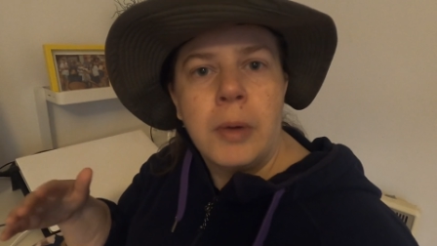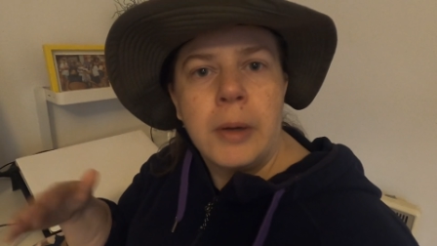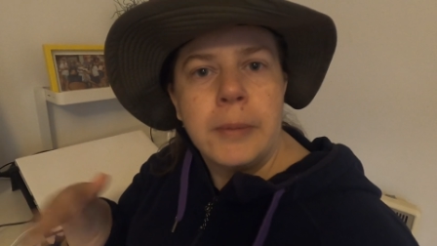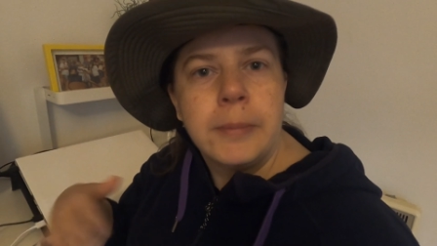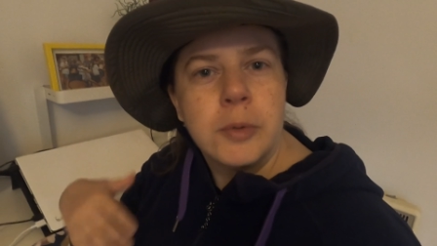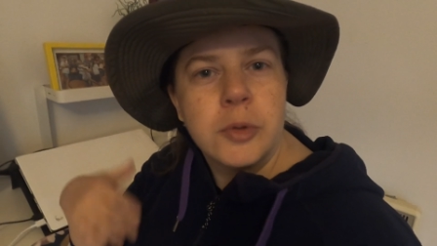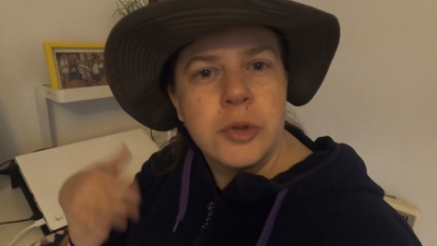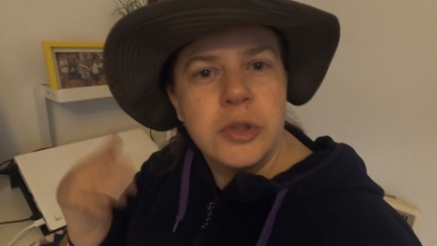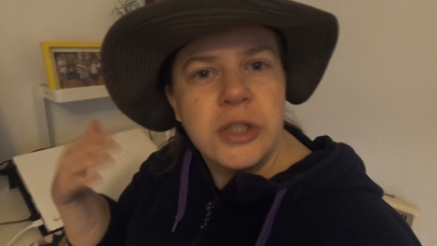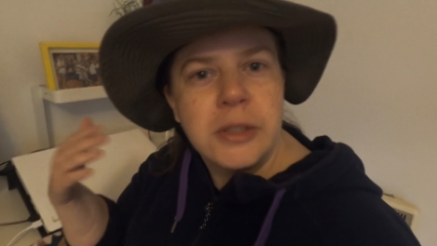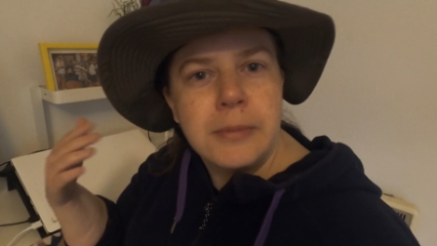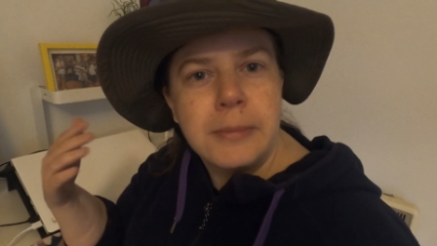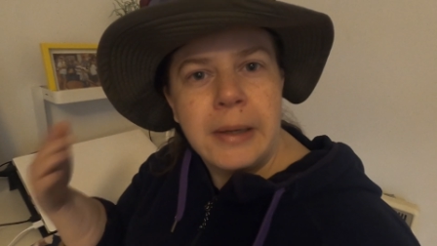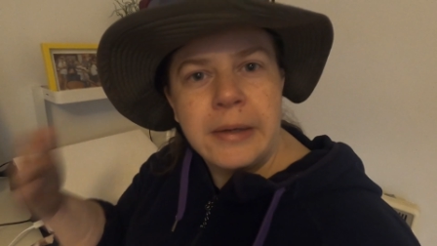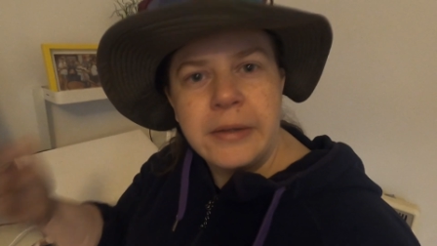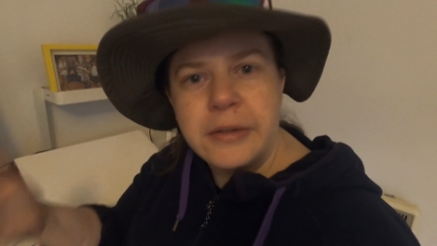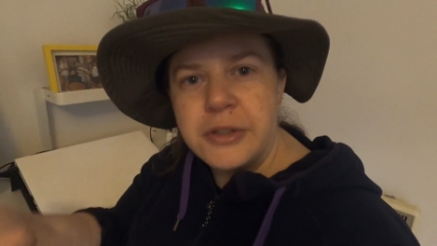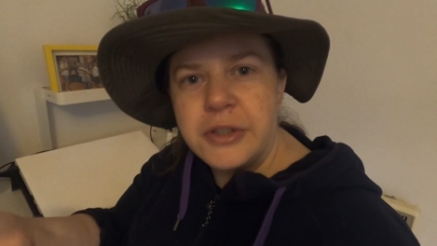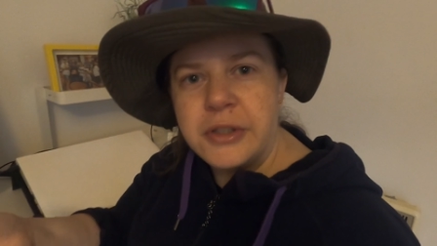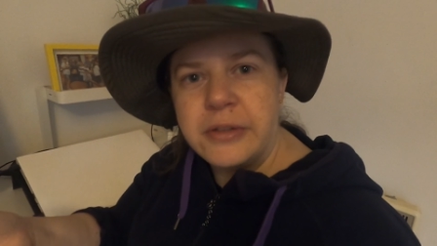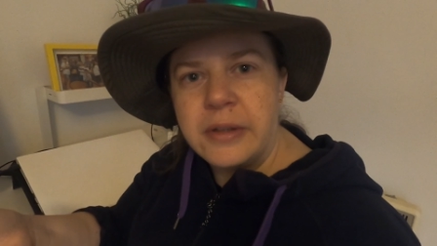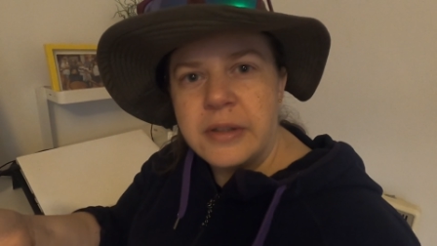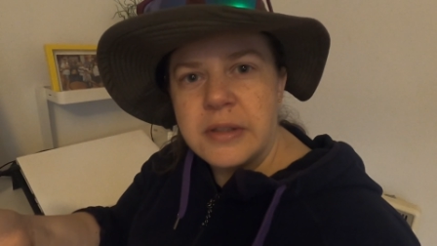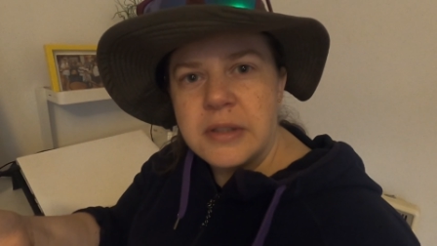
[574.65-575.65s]
my body
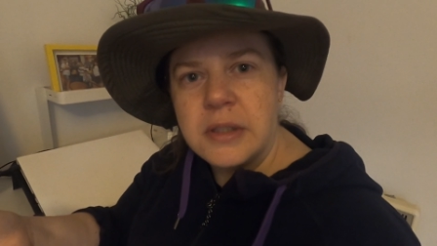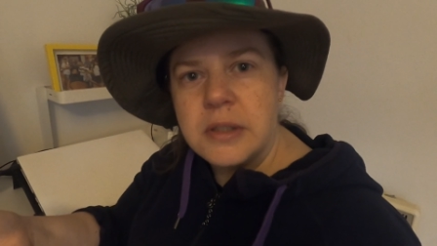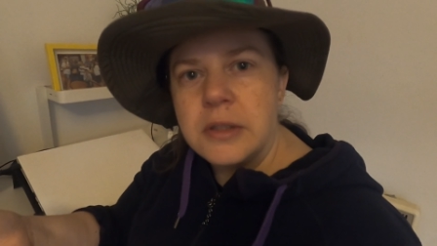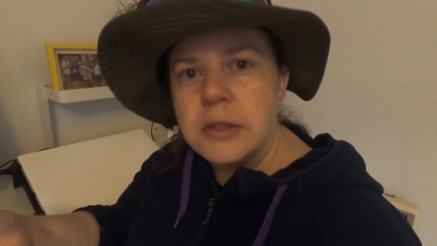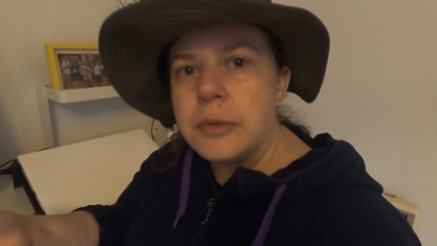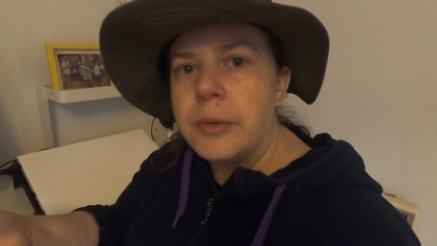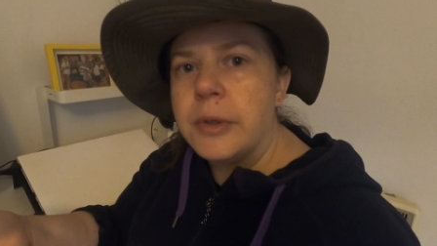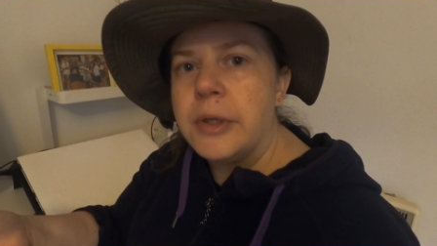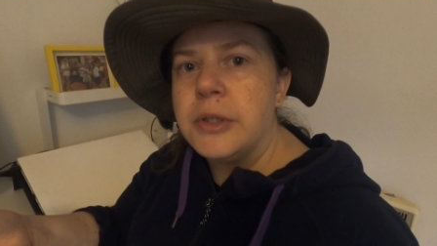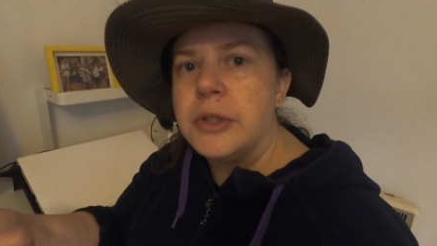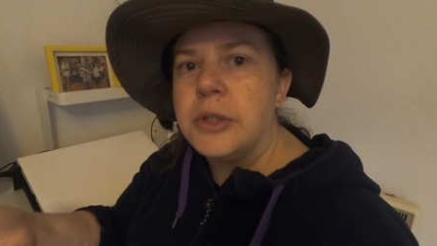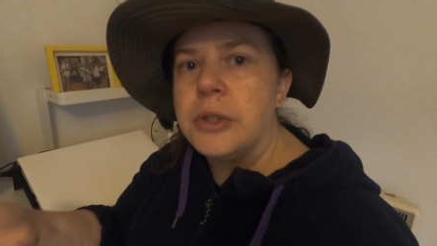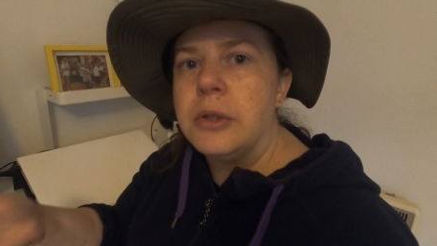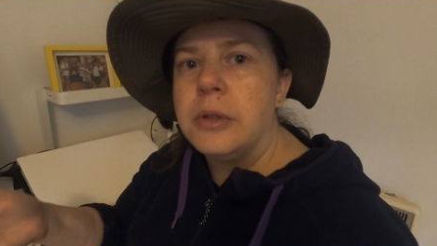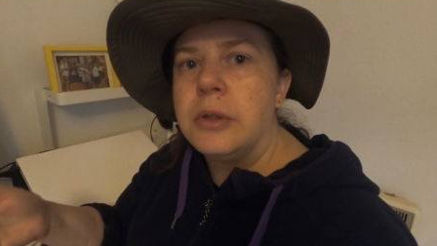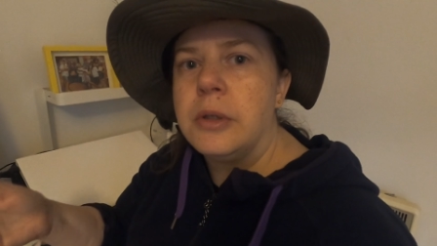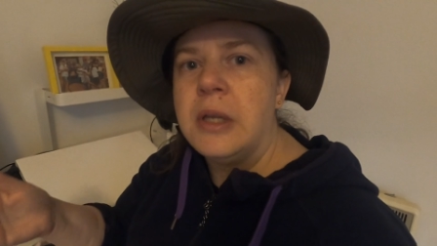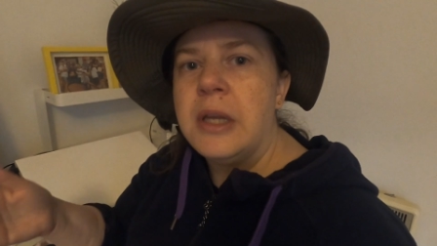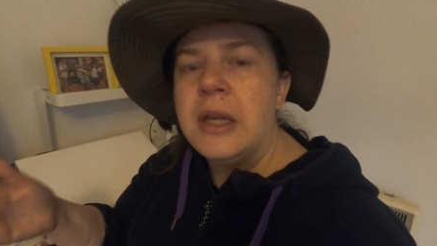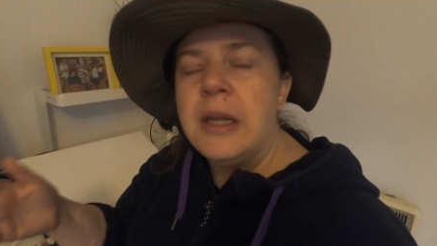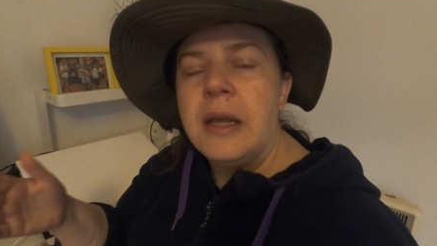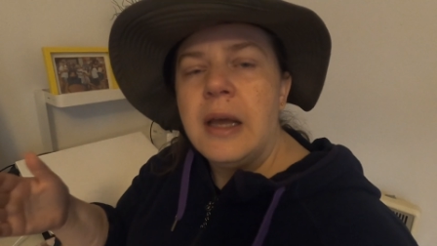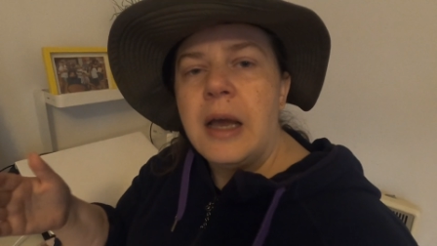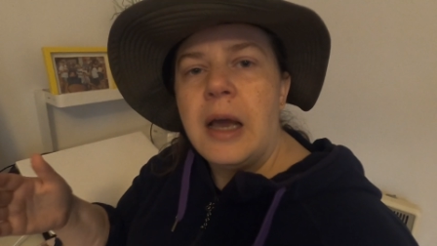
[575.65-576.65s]
managing that
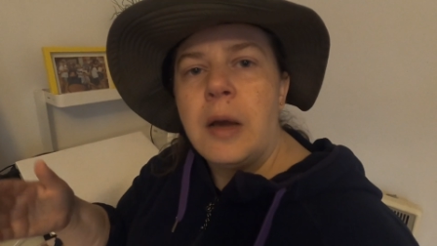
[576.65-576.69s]
situation.